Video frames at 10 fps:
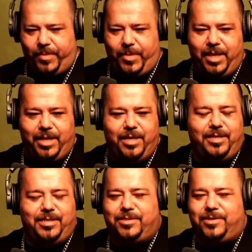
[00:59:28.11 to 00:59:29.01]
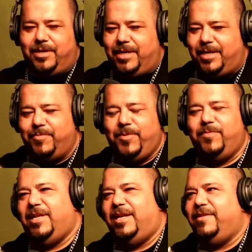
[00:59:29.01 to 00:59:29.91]
And it started out, I
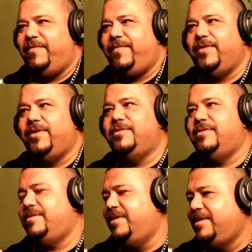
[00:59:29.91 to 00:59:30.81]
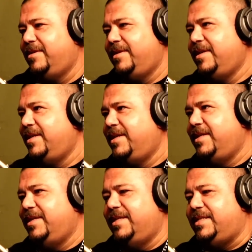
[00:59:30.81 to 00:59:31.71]
remember like the first
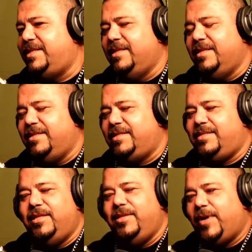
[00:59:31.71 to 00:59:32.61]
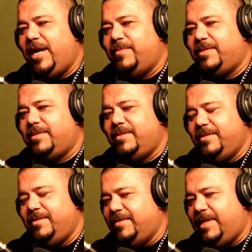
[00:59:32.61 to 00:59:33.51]
silly raps
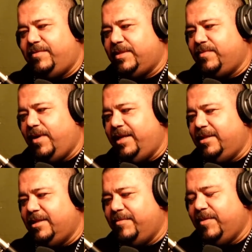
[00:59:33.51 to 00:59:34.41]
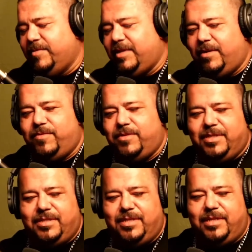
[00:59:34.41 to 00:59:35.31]
when I was writing. I remember like one I
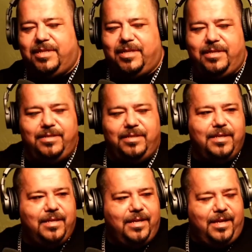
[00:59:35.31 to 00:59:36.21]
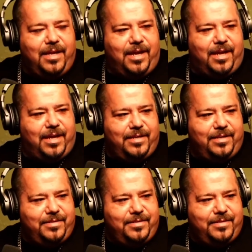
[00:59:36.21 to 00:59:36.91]
said, oh